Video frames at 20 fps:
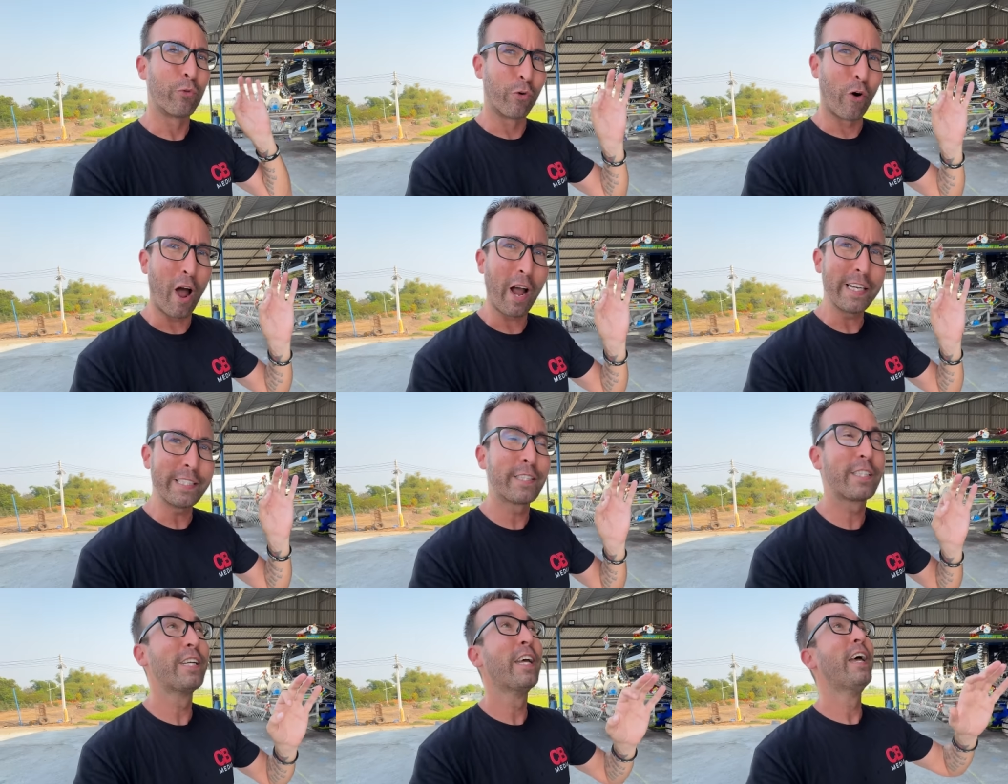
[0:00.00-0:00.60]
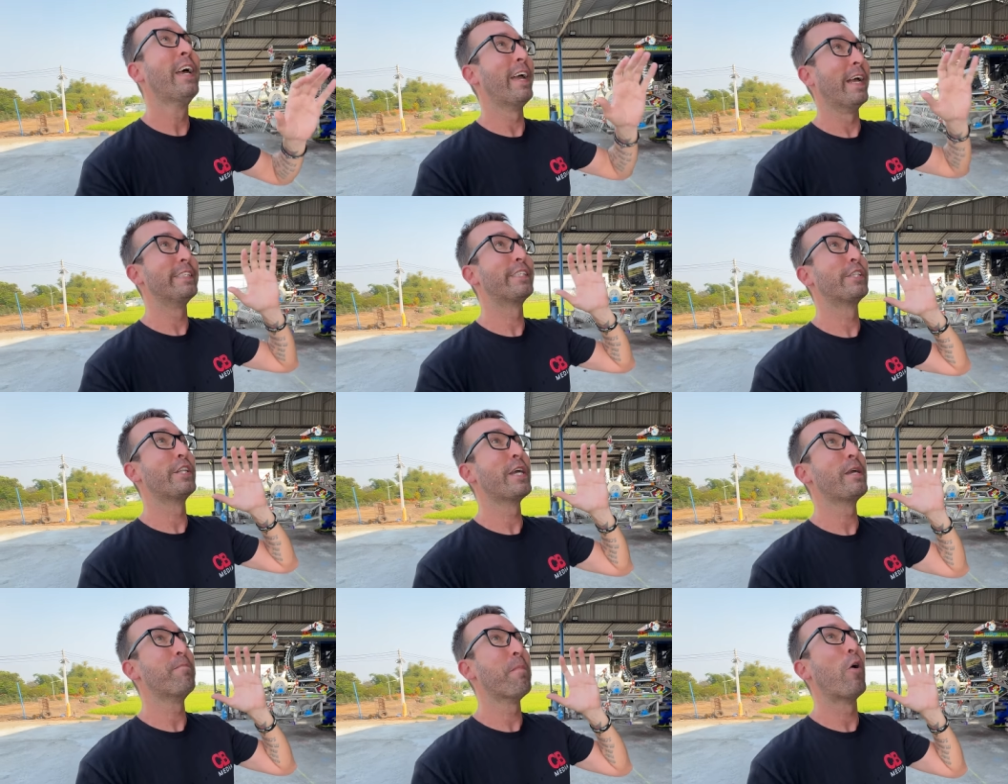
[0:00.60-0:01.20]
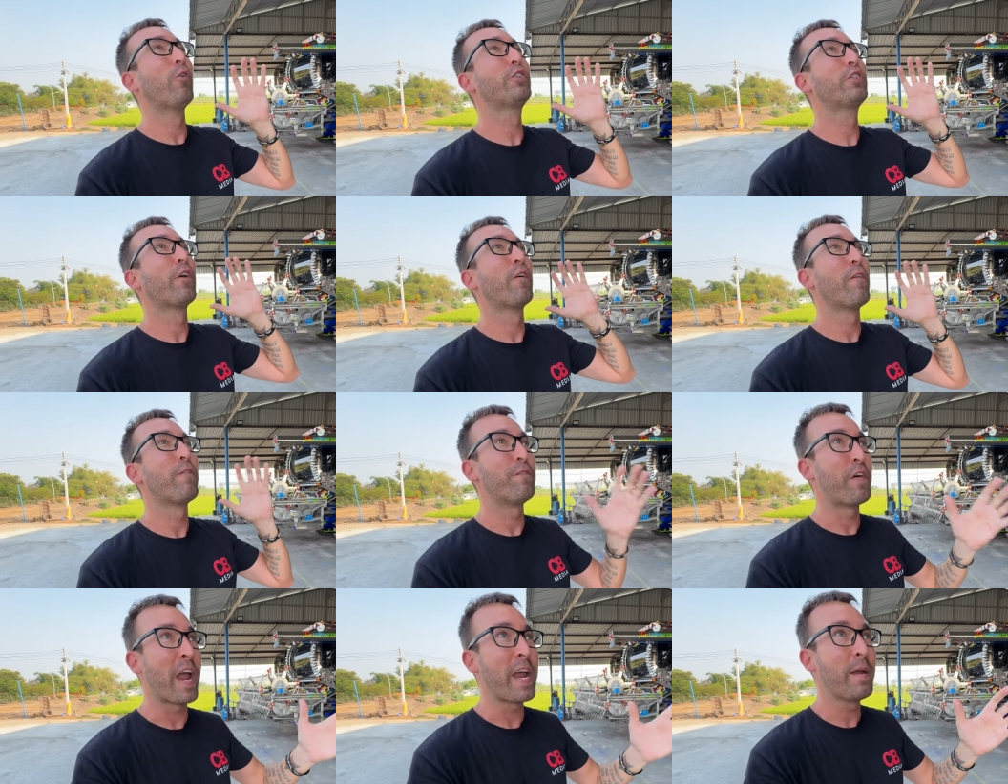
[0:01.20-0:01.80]
rice is the most
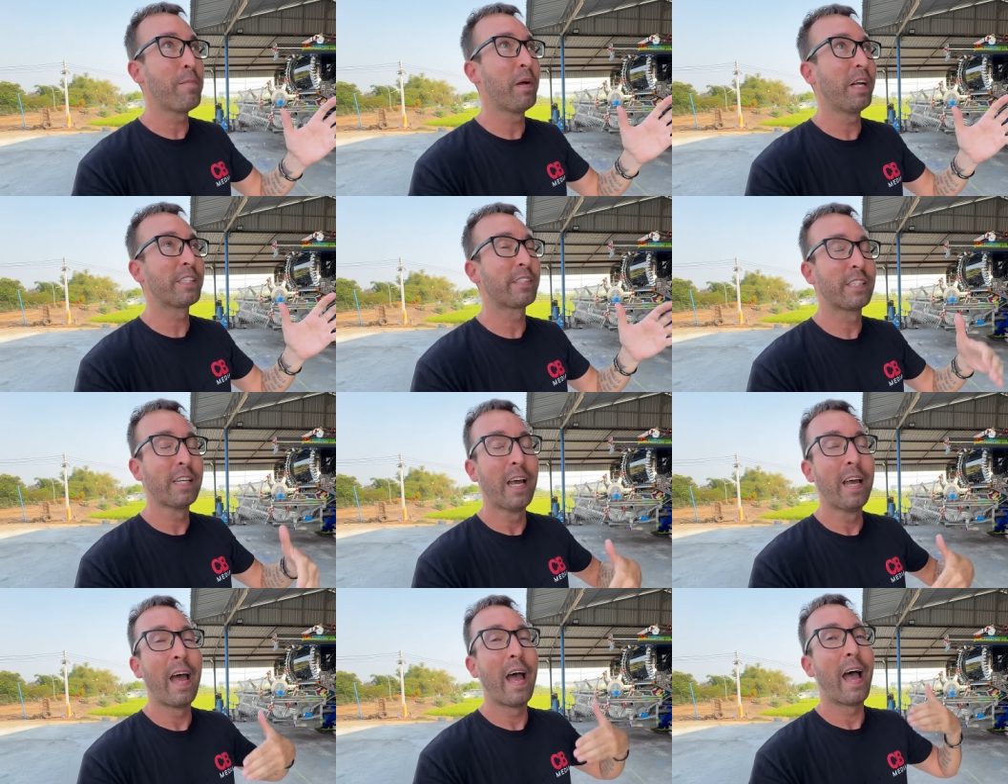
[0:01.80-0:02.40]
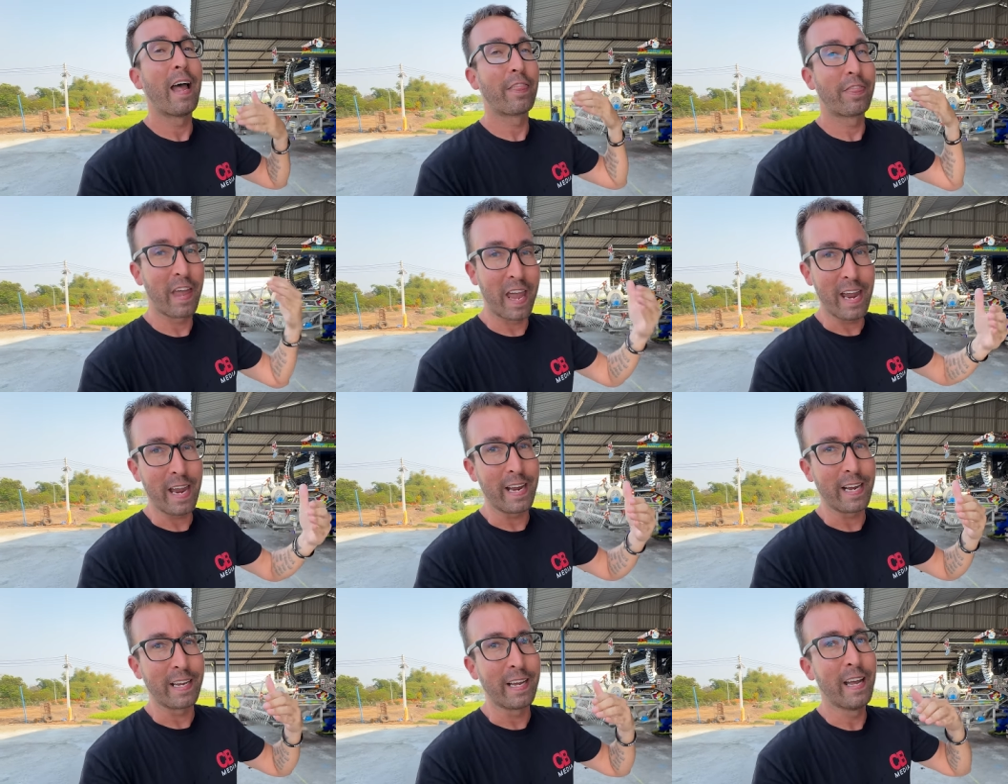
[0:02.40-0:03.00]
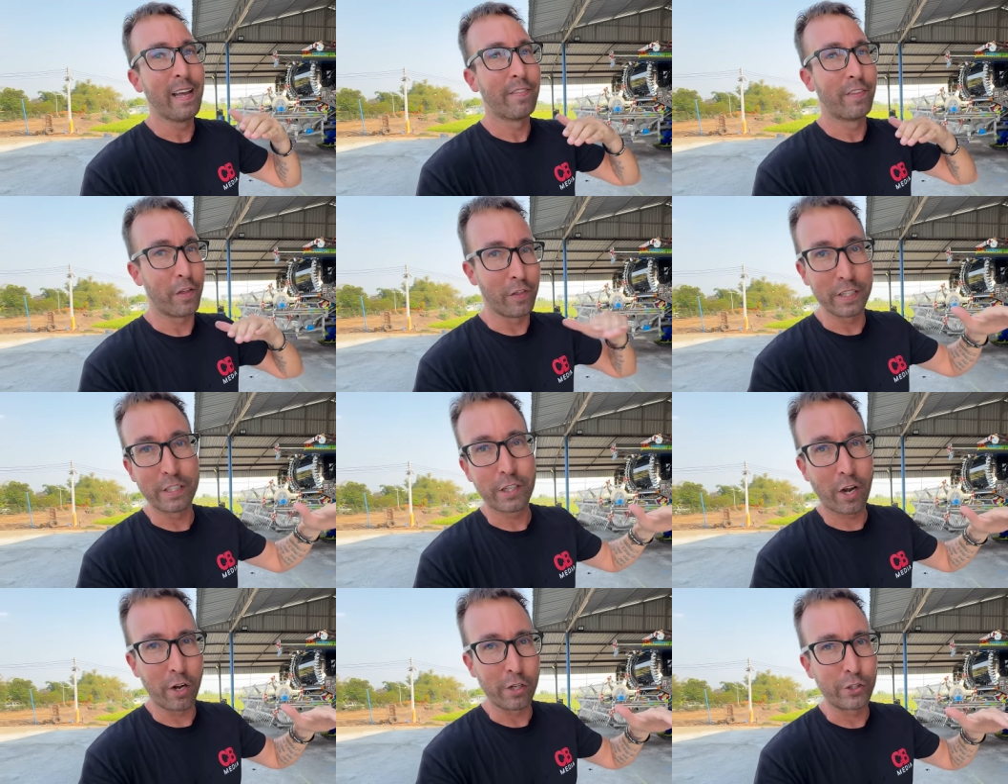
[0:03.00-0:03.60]
famous thing that
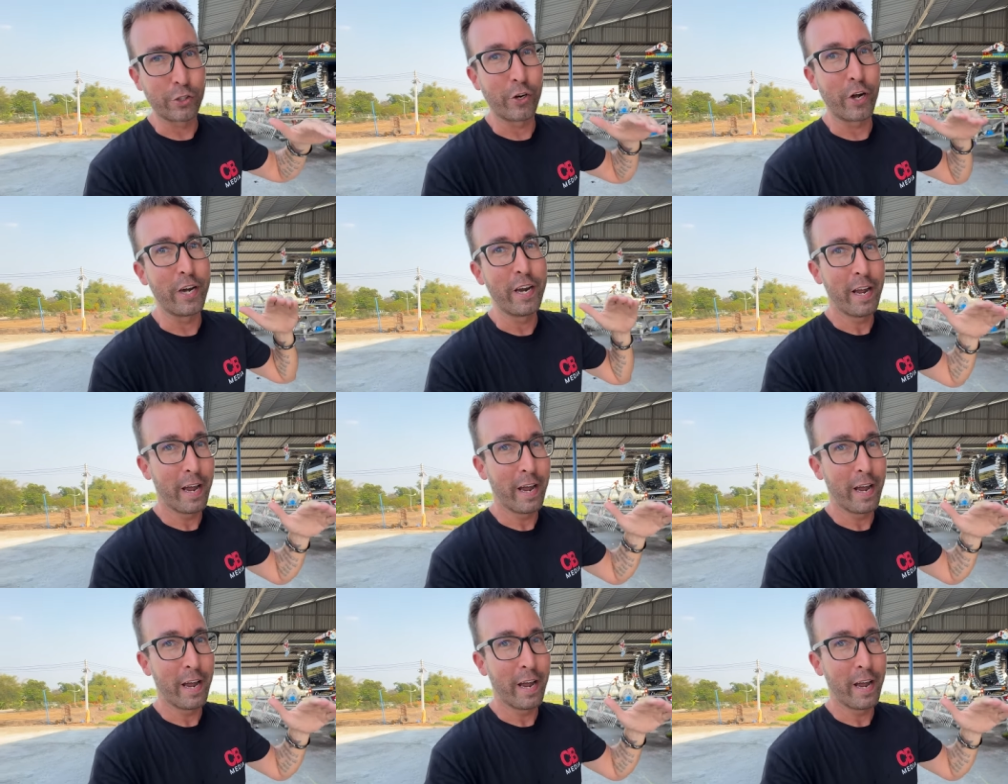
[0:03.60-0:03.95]
this country